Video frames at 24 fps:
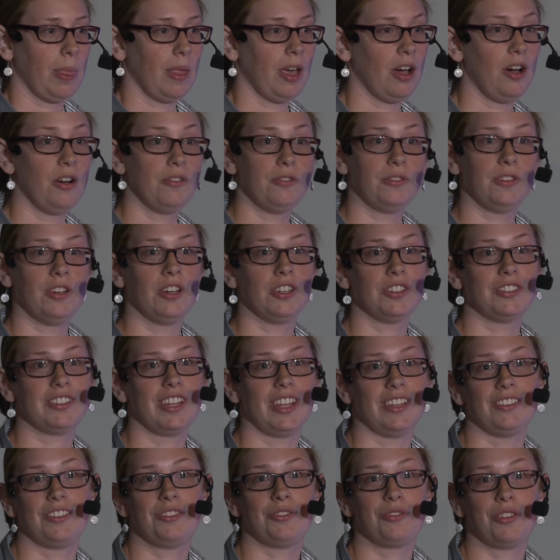of
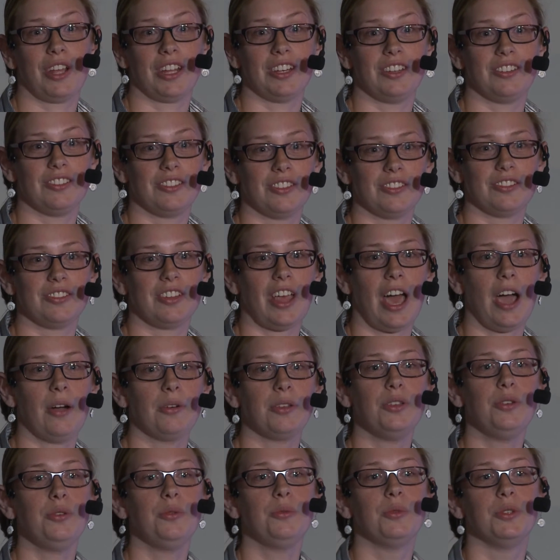content strategists, how
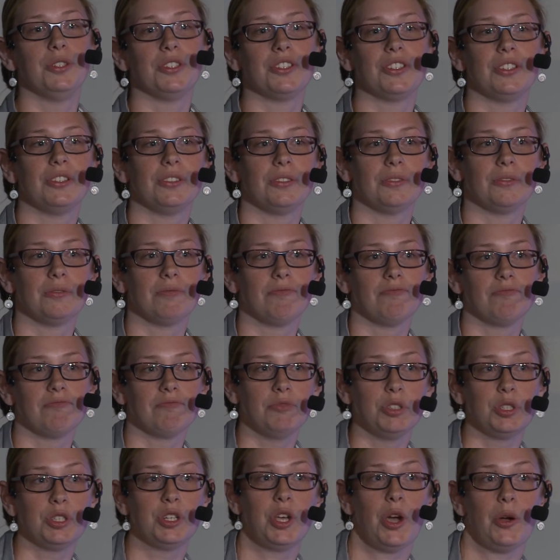you
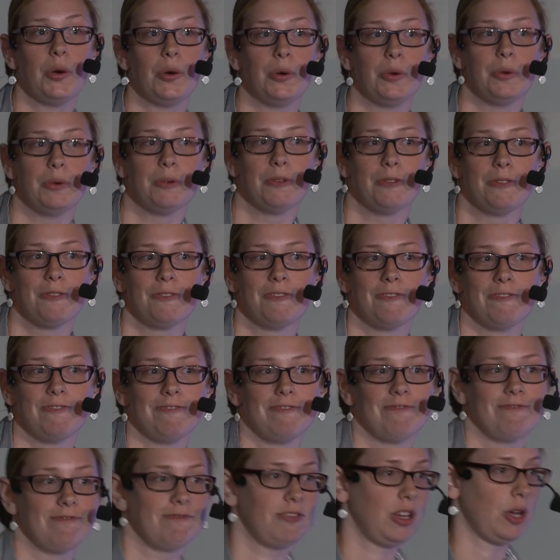would go,
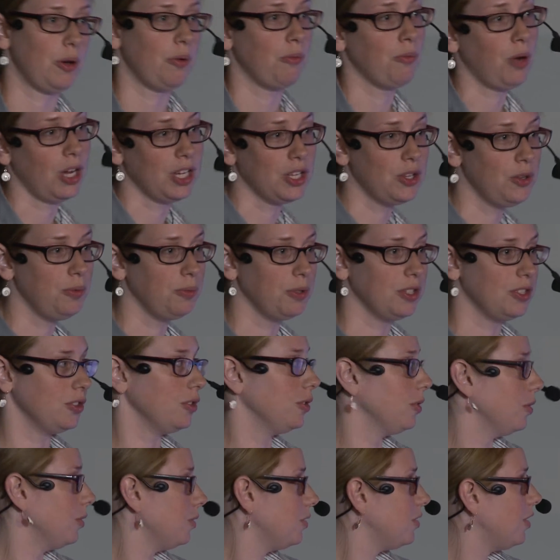what you would
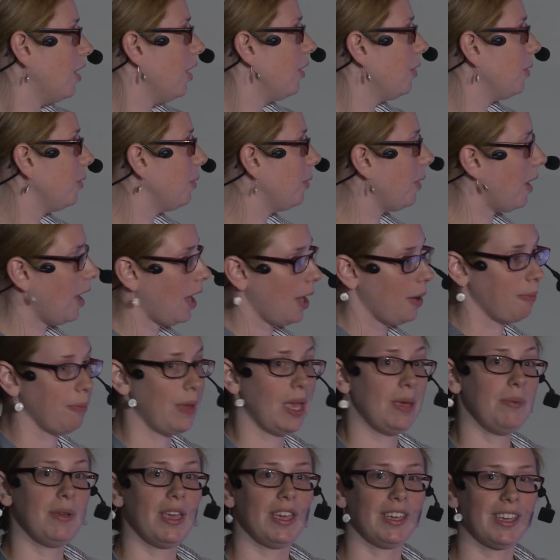do. So
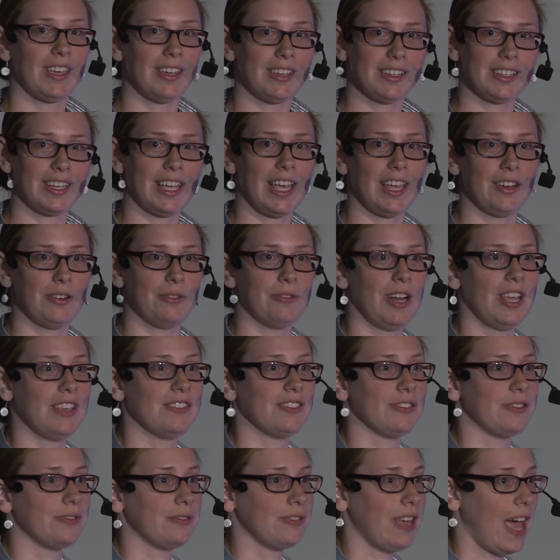maybe I can get a
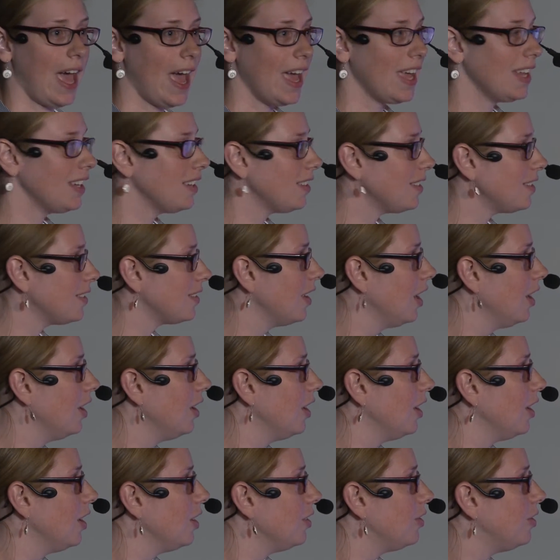raise of hands
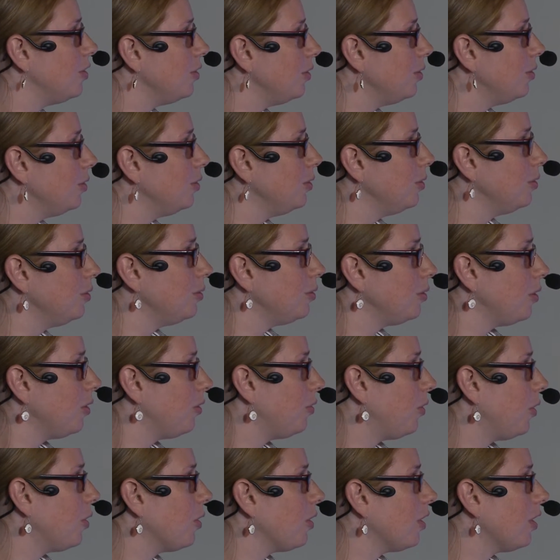
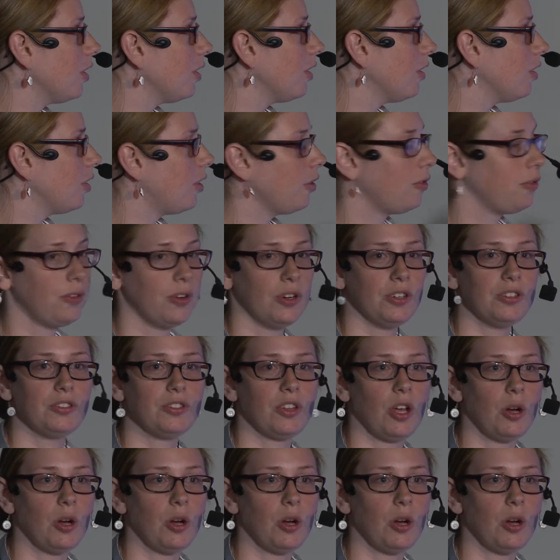for the first